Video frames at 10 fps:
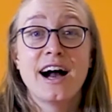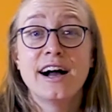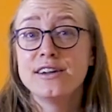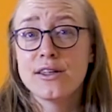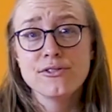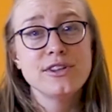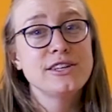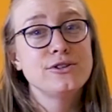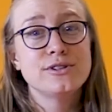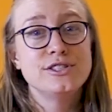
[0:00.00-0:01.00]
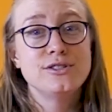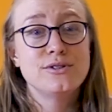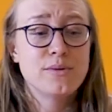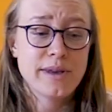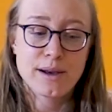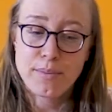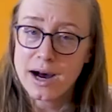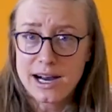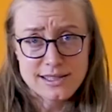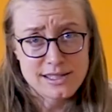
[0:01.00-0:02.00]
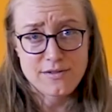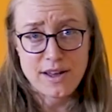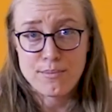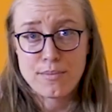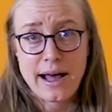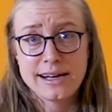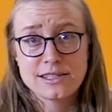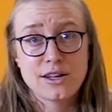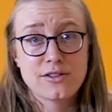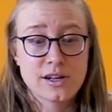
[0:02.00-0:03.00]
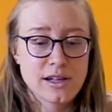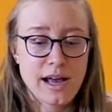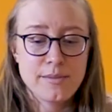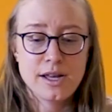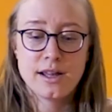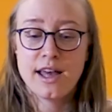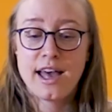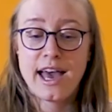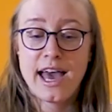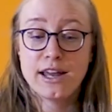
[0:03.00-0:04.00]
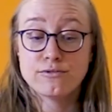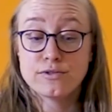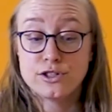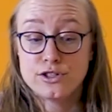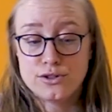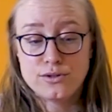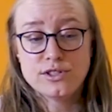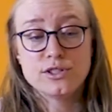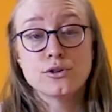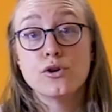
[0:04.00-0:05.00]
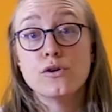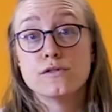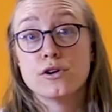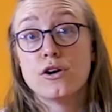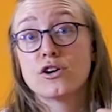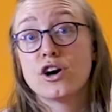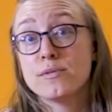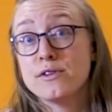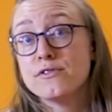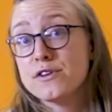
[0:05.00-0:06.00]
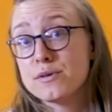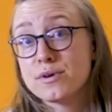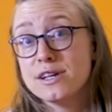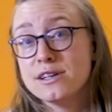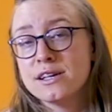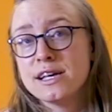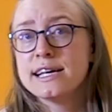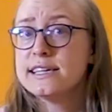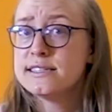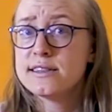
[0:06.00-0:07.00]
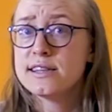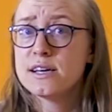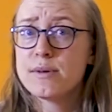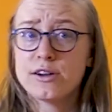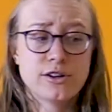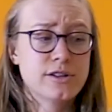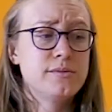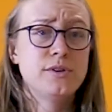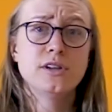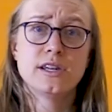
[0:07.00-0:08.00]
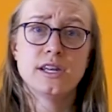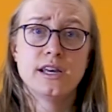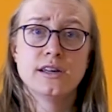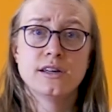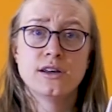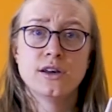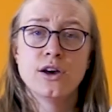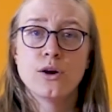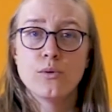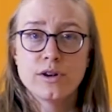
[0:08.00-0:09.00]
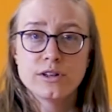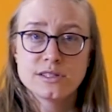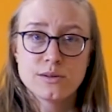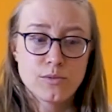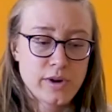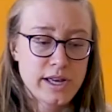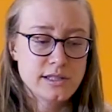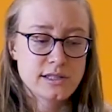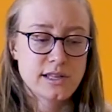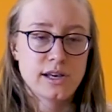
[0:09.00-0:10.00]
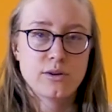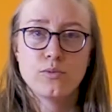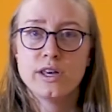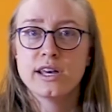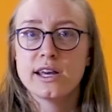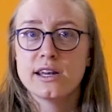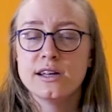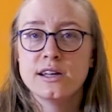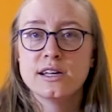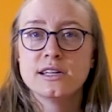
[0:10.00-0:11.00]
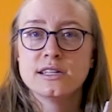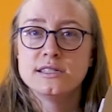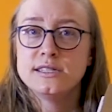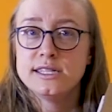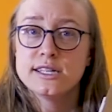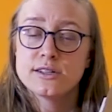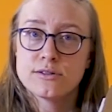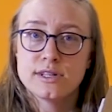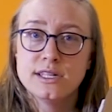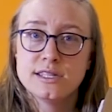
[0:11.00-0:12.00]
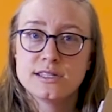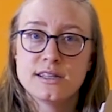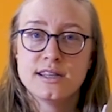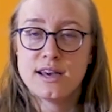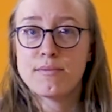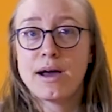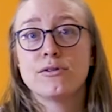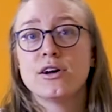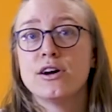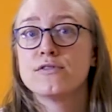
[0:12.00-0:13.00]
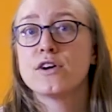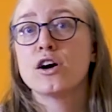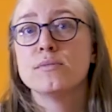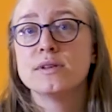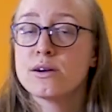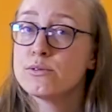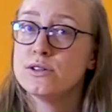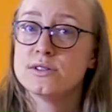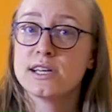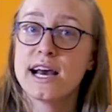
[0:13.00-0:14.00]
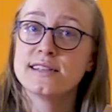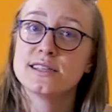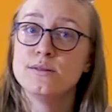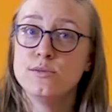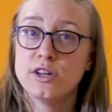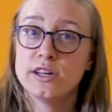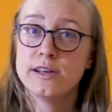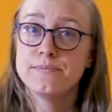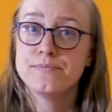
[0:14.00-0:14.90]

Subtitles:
Another thing you can do to make a positive impact on the climate and reduce your overall carbon footprint is to think about your community. What are some ways that we can decrease the amount of carbon that we're using as a community?